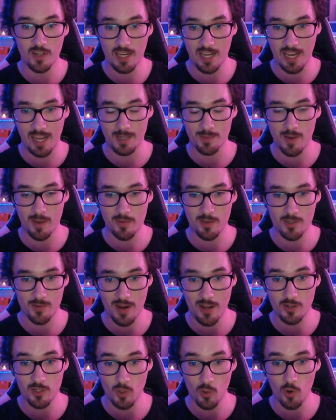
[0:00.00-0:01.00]
kicked my abuser
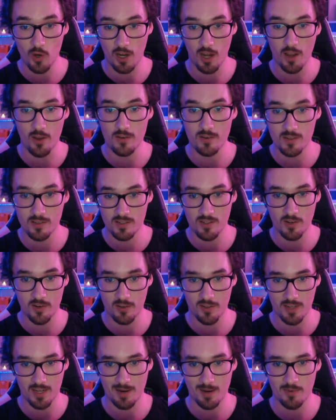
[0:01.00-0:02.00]
out, door closed, turned
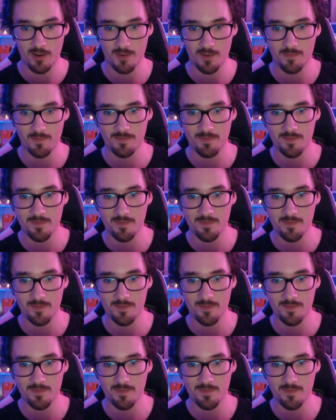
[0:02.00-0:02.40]
on the camera.